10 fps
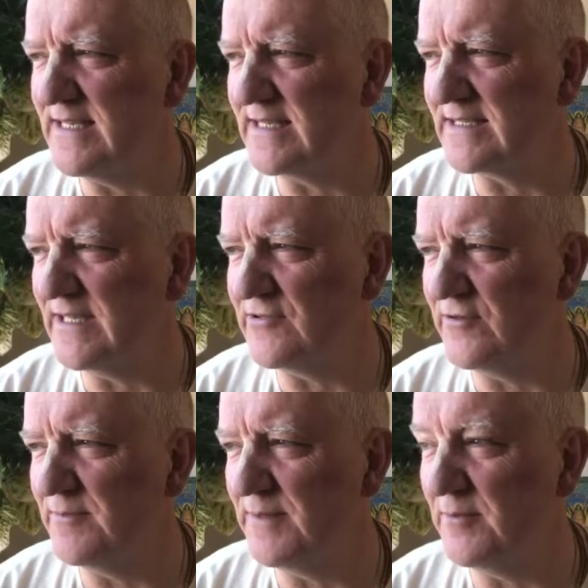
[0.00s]
etc.,
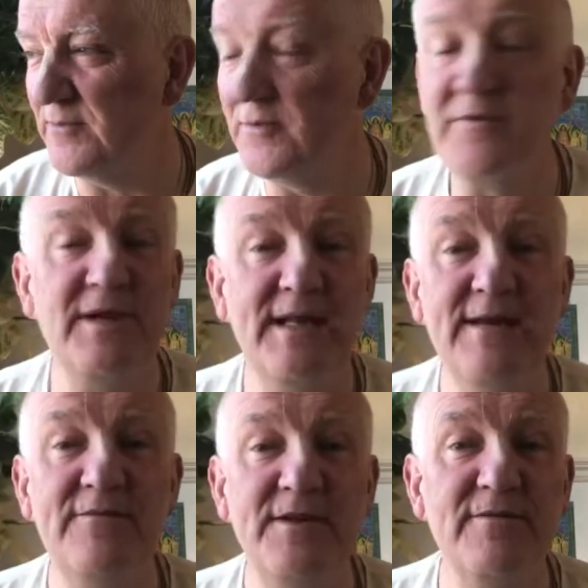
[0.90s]
and people would have
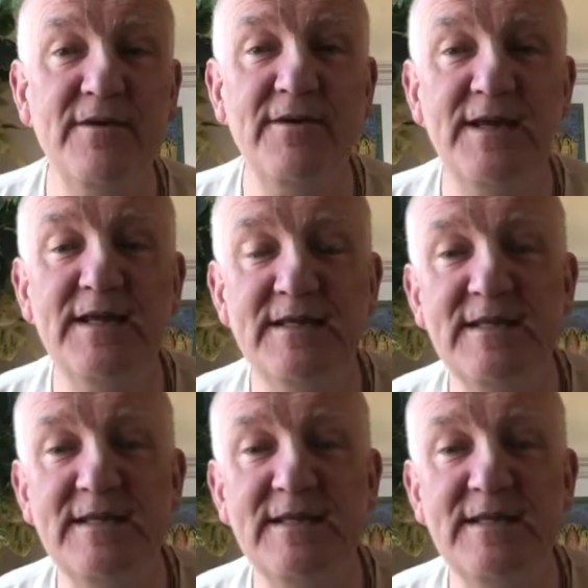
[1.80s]
lived in a very,